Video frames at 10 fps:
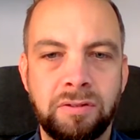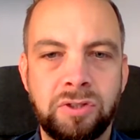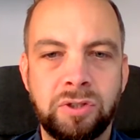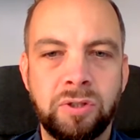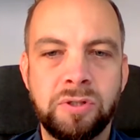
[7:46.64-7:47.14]

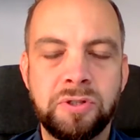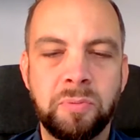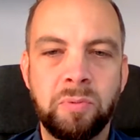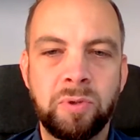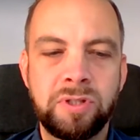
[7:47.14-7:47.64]
Sure. So
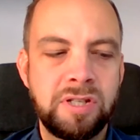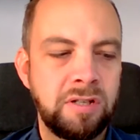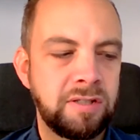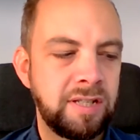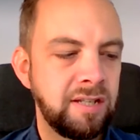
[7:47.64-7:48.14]
what did
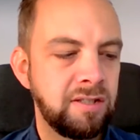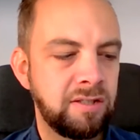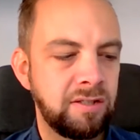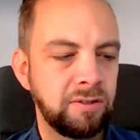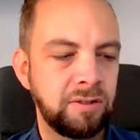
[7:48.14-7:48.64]
you see
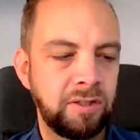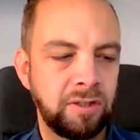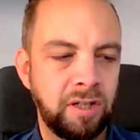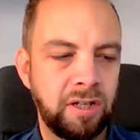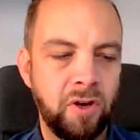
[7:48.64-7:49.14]
as your
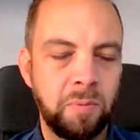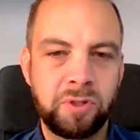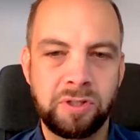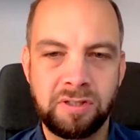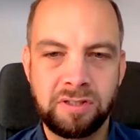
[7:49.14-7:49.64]
kind of
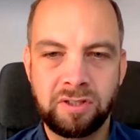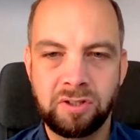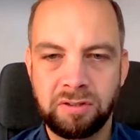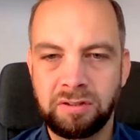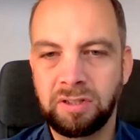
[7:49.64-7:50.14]
options?
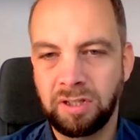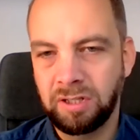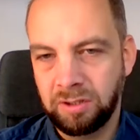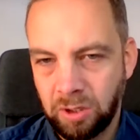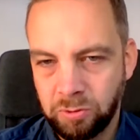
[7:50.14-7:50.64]
Because
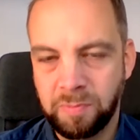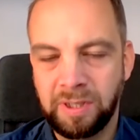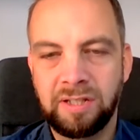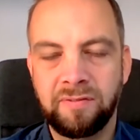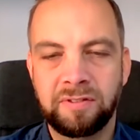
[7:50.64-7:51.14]

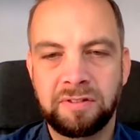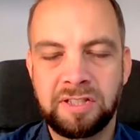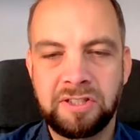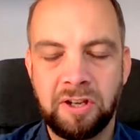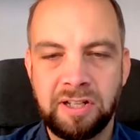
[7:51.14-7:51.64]
ultimately you've
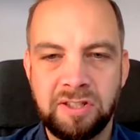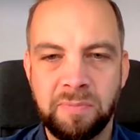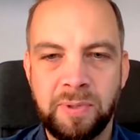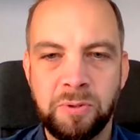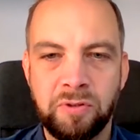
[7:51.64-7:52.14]
decided to
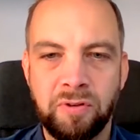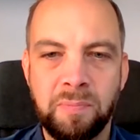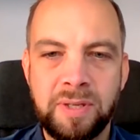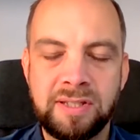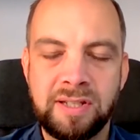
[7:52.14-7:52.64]
build your own
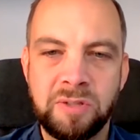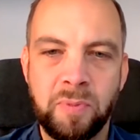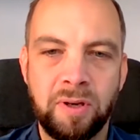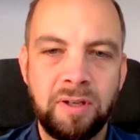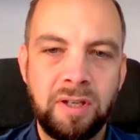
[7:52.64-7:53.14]
business,
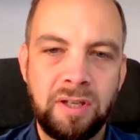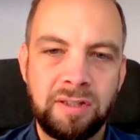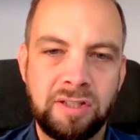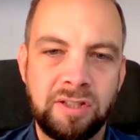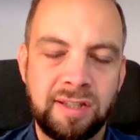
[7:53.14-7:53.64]
but
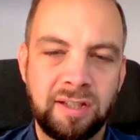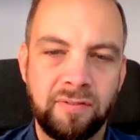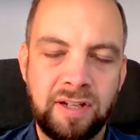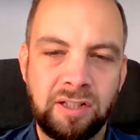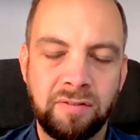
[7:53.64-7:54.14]
did you think
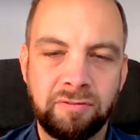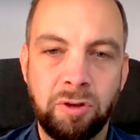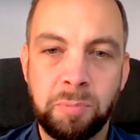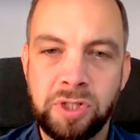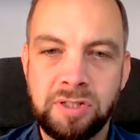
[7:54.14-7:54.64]
of any other
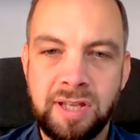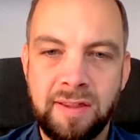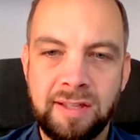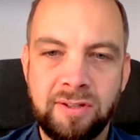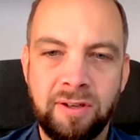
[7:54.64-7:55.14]
options at
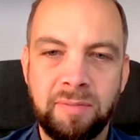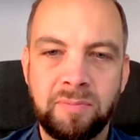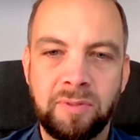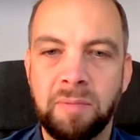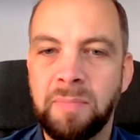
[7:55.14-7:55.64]
that
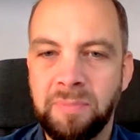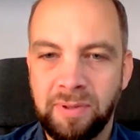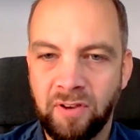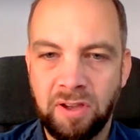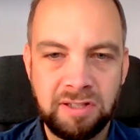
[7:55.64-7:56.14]
time? Like maybe
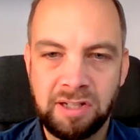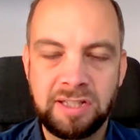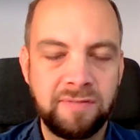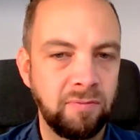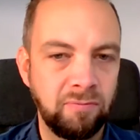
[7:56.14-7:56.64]
finding a
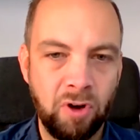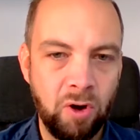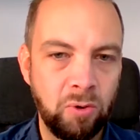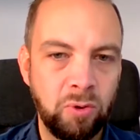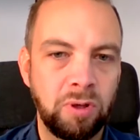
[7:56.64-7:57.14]
different
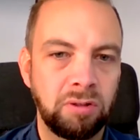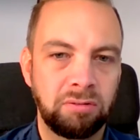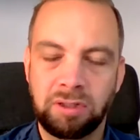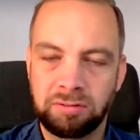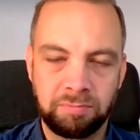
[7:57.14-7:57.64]
role,
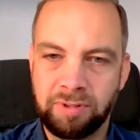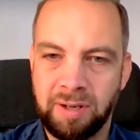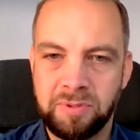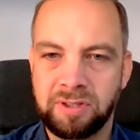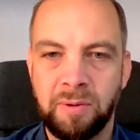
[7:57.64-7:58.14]

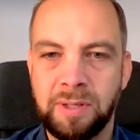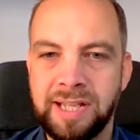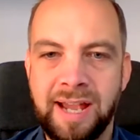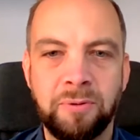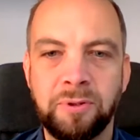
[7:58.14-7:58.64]
perhaps slower
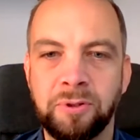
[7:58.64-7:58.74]
down